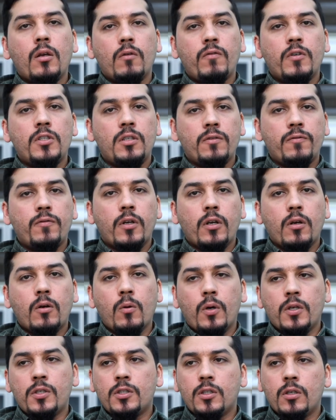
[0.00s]
of a different
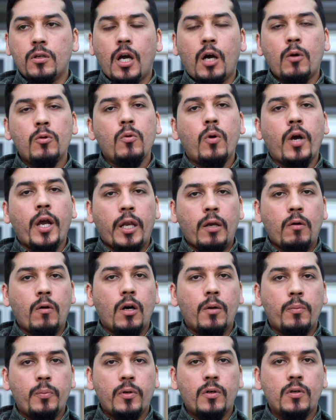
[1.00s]
question. How do I know
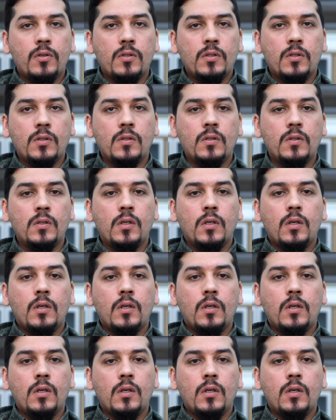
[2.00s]
a person